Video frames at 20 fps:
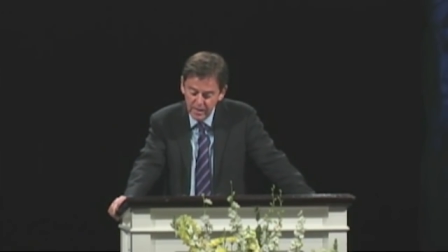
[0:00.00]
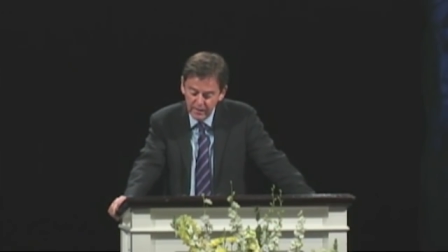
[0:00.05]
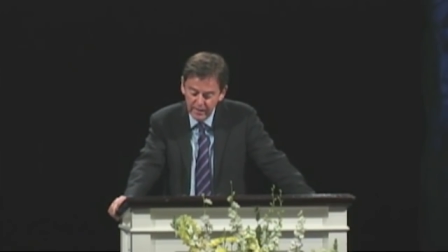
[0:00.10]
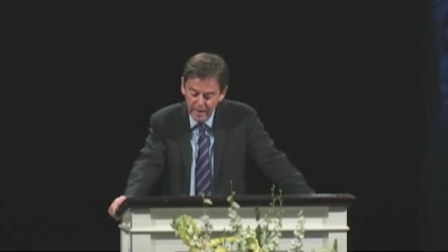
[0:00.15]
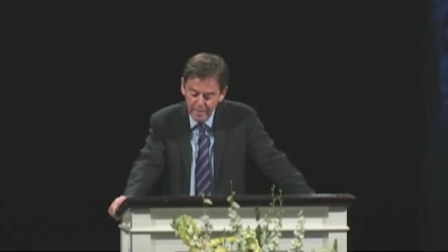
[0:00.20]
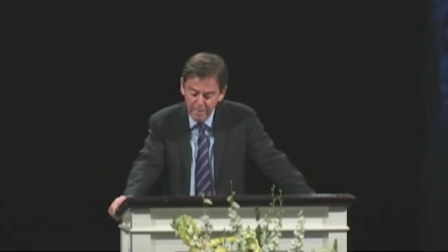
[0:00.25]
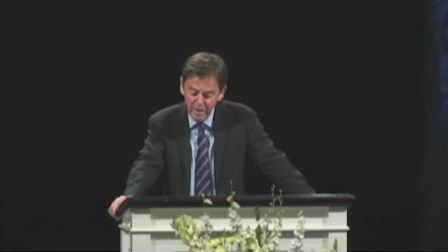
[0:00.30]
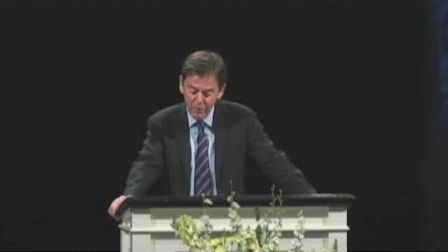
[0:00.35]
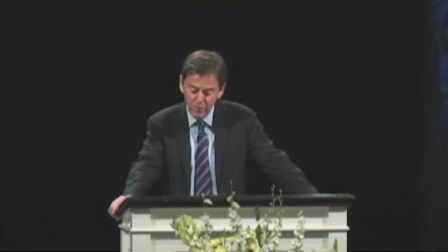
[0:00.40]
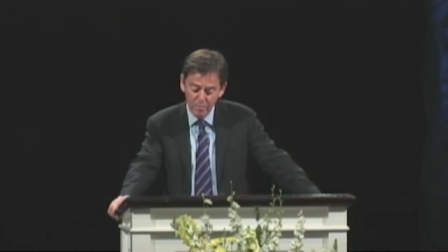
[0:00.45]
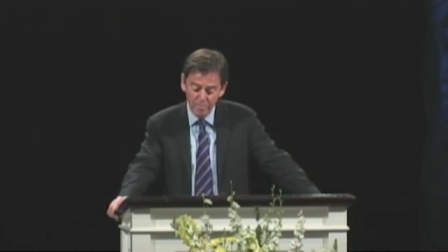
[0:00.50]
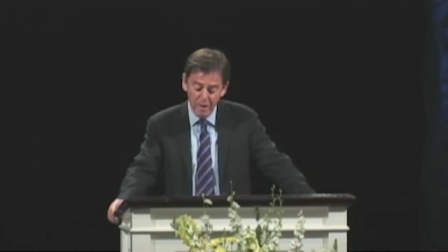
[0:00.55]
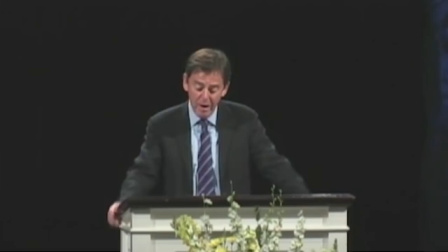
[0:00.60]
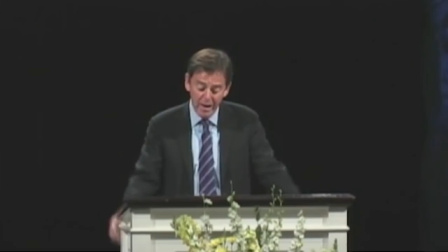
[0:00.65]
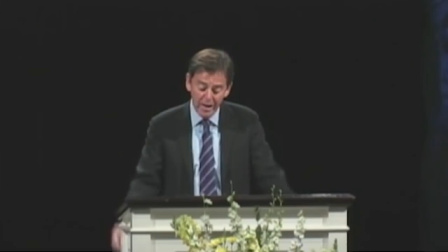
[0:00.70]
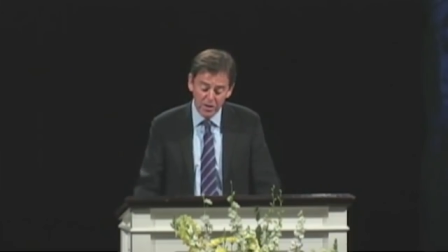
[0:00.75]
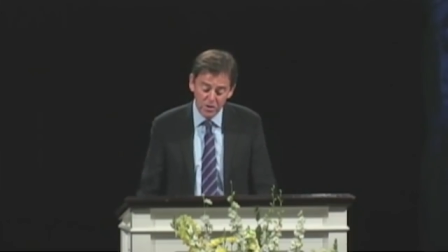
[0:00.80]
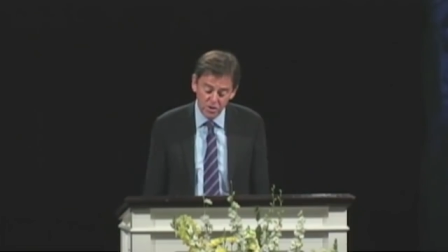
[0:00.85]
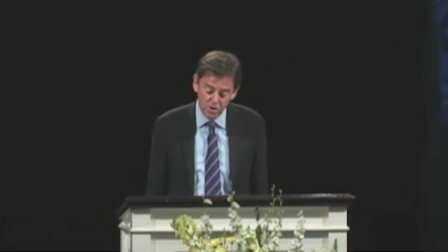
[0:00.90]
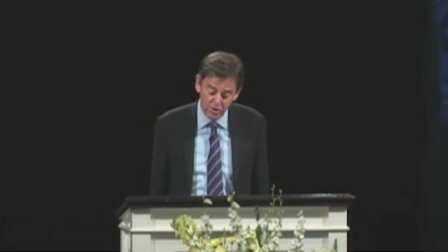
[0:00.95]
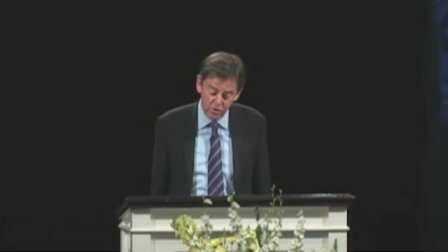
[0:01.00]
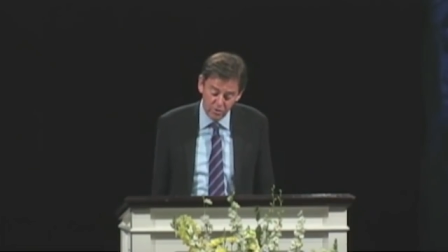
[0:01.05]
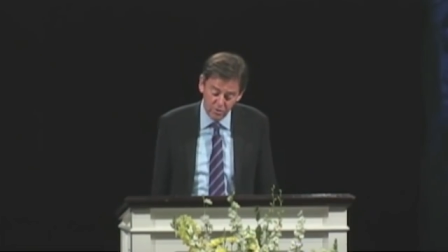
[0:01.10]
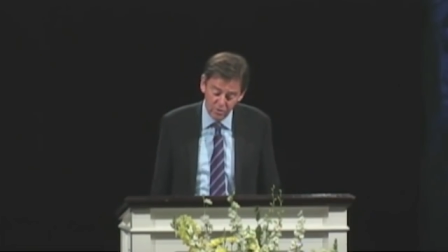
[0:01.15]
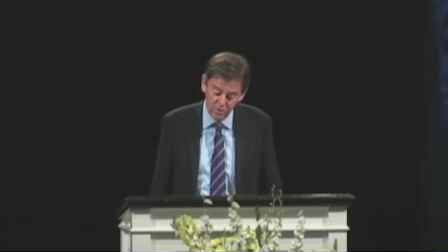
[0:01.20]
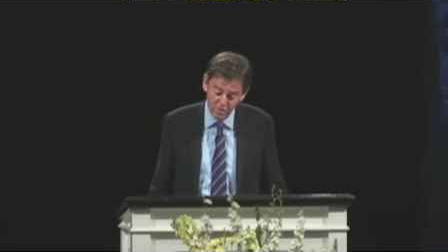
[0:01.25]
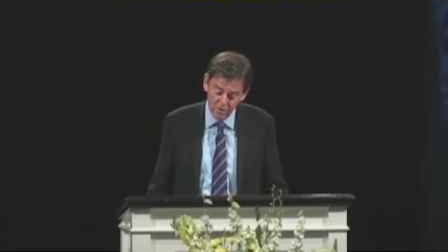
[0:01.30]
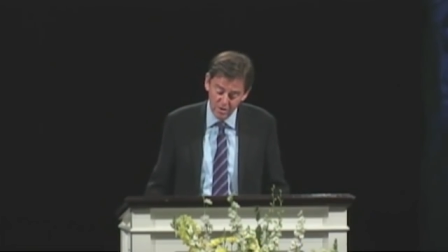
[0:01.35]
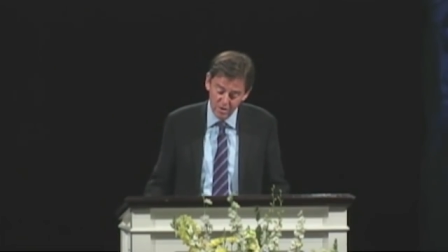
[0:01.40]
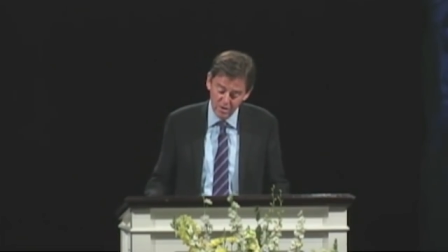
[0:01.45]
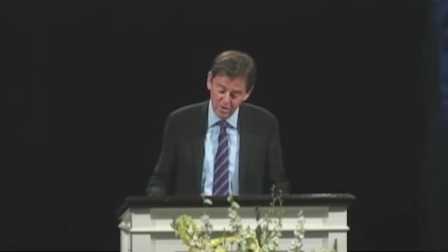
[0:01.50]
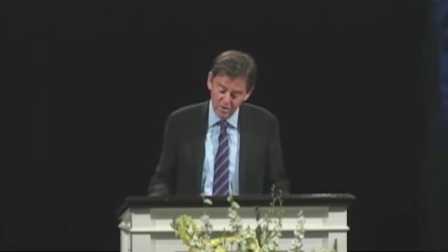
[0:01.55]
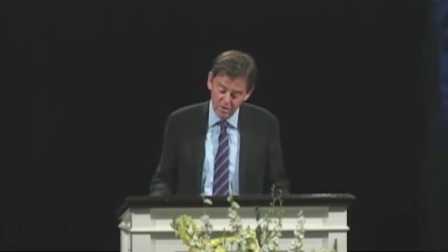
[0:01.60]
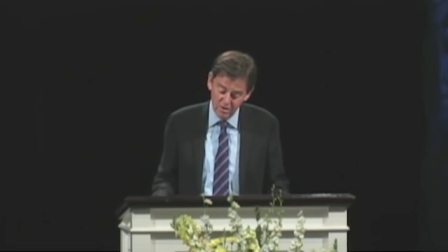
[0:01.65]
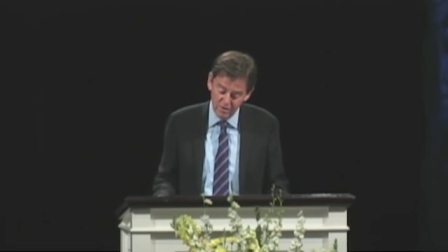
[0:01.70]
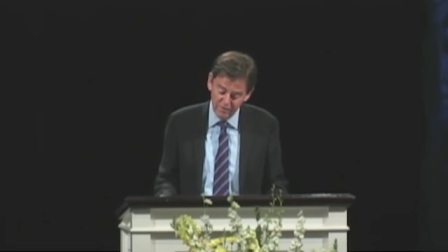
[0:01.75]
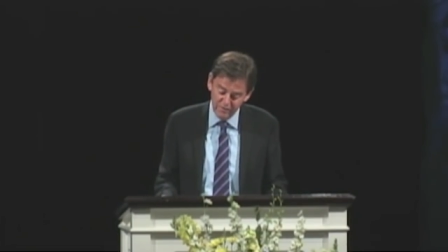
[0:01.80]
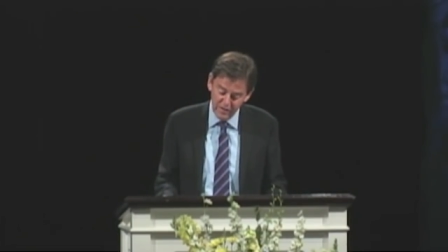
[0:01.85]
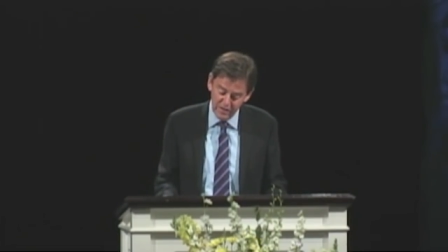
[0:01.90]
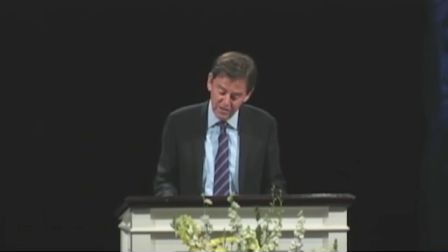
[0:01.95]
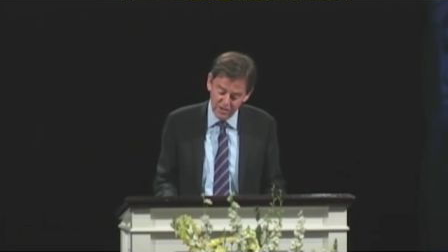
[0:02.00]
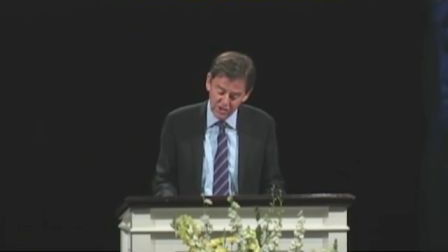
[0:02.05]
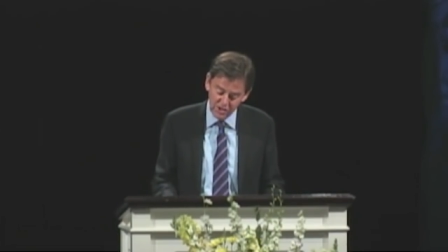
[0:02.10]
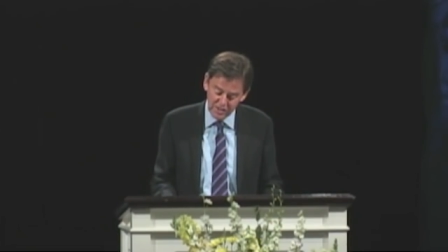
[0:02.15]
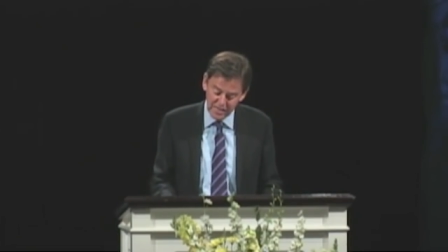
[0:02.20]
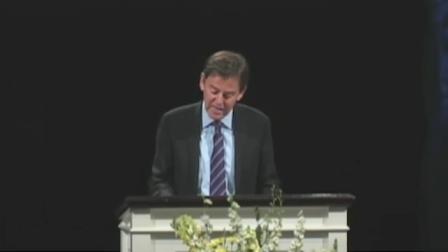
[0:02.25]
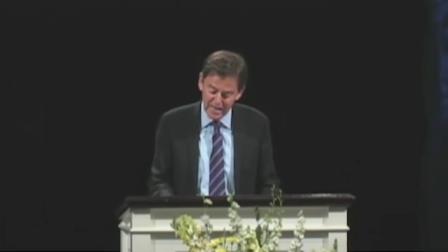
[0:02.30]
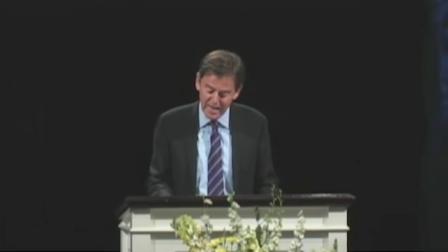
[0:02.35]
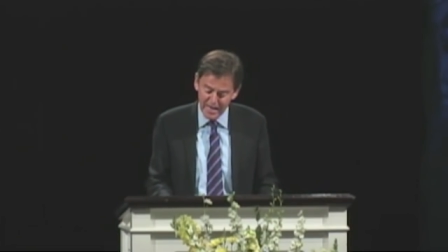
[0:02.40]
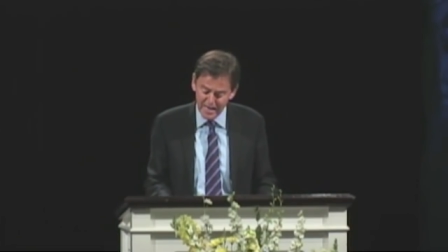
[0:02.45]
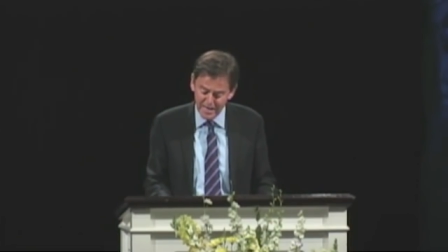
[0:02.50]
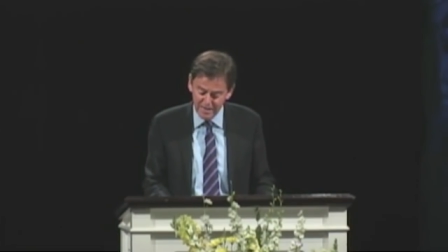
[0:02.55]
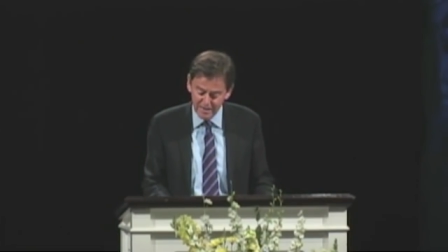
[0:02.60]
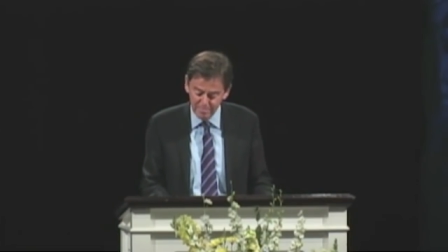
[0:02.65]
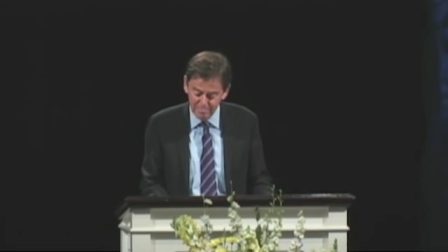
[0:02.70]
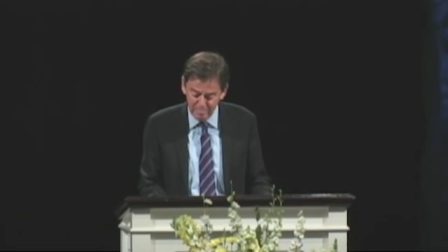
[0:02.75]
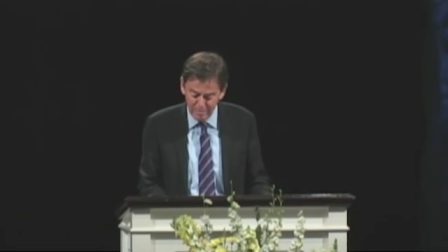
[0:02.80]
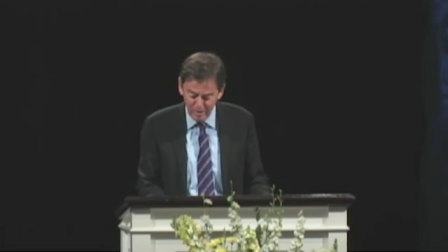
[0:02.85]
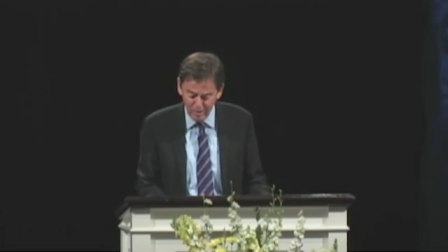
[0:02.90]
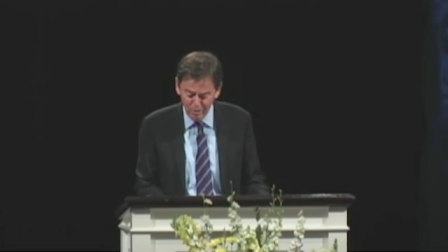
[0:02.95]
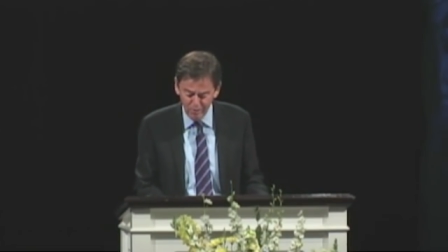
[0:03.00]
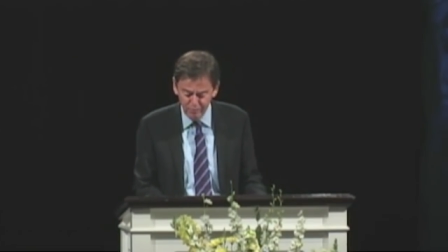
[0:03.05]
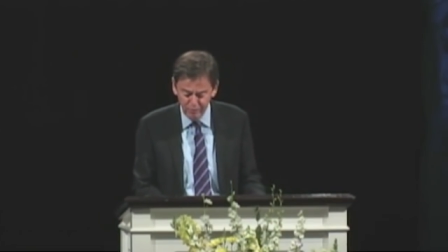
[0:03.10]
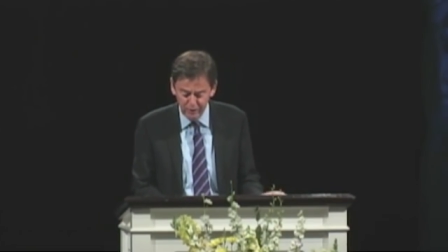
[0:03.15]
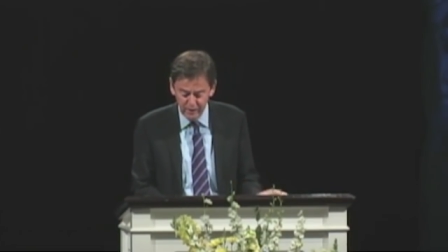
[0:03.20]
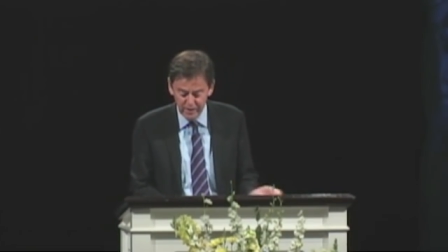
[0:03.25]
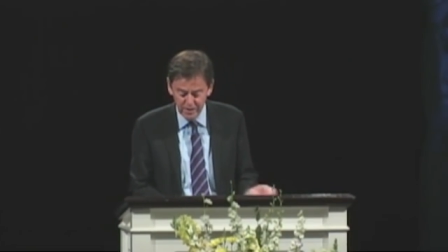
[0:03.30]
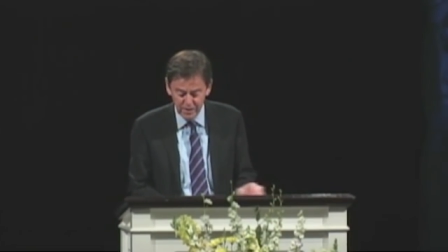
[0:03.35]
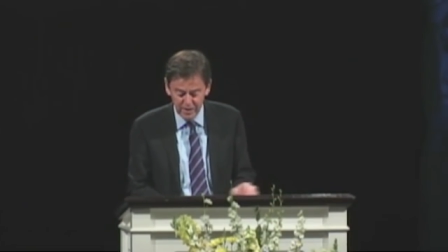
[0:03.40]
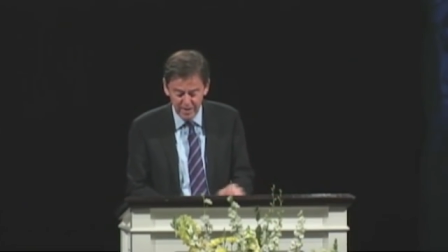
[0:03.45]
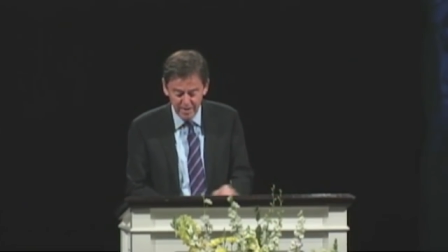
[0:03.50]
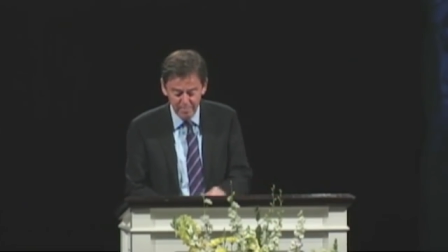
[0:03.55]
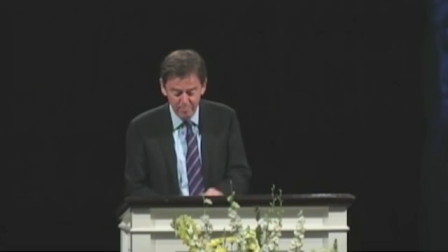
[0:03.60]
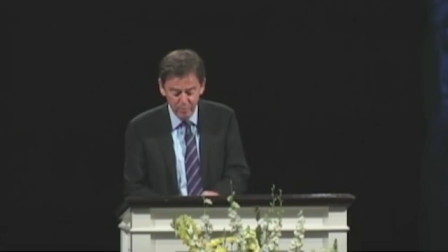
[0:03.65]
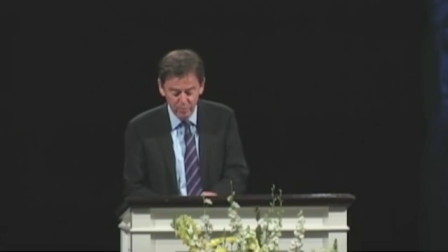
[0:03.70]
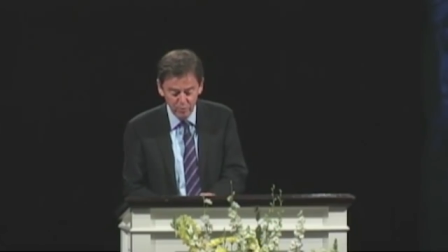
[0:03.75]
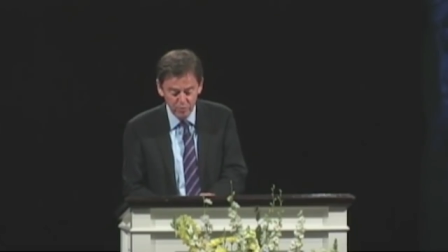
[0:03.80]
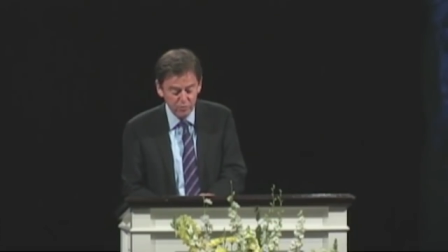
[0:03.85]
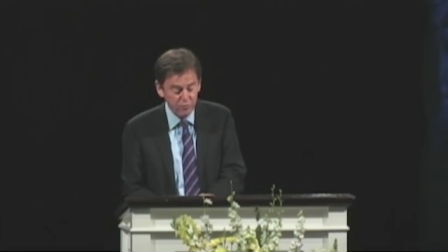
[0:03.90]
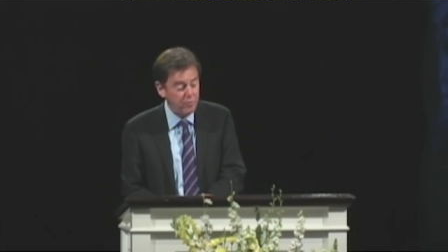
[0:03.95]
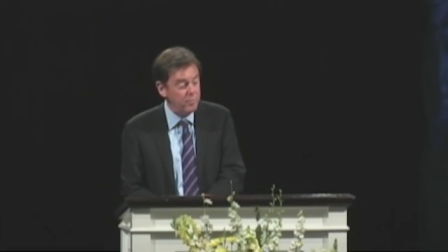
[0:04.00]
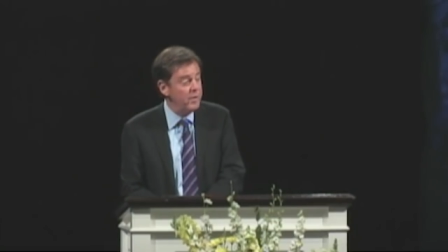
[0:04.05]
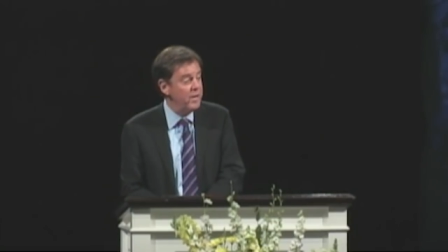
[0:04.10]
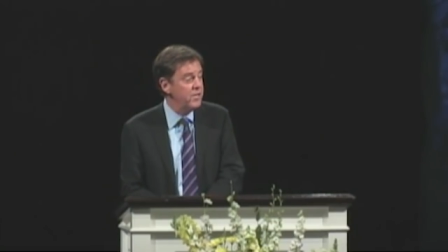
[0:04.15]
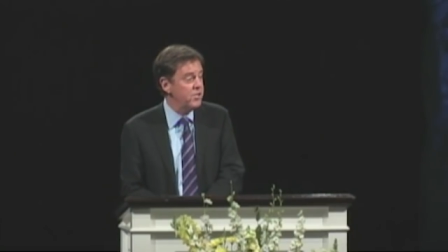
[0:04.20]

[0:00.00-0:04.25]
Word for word: Let me remind you of these sad and powerful examples from